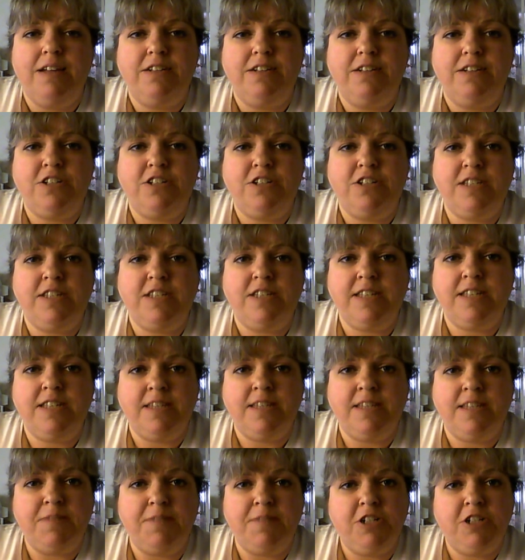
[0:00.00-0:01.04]
She sees
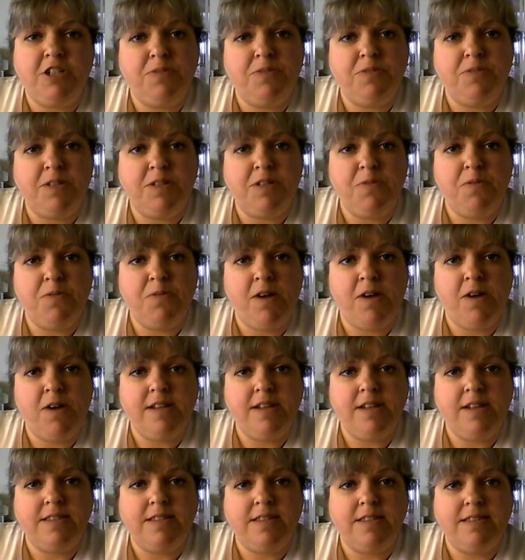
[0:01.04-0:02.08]
something she really
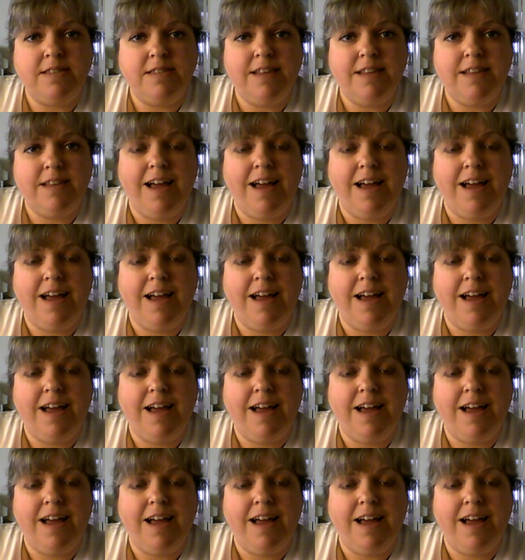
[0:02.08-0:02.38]
wants.